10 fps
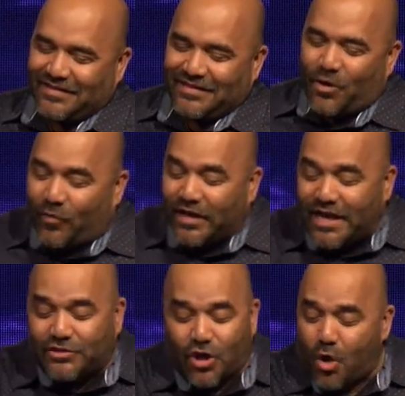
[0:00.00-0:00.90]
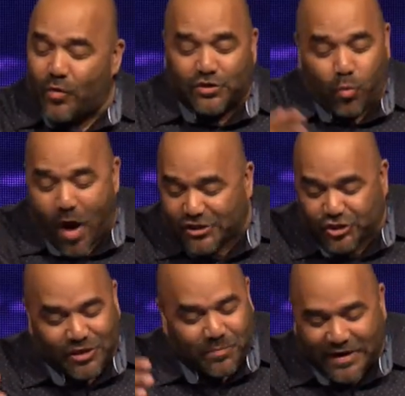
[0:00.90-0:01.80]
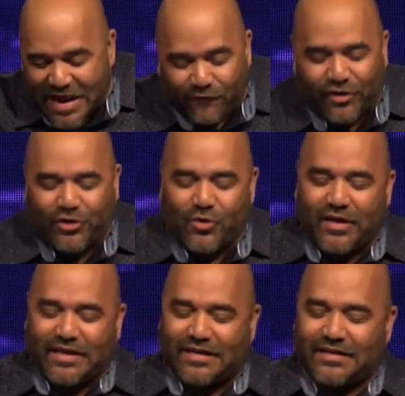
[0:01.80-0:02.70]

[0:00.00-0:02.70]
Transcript: The one that's always watching but never doing.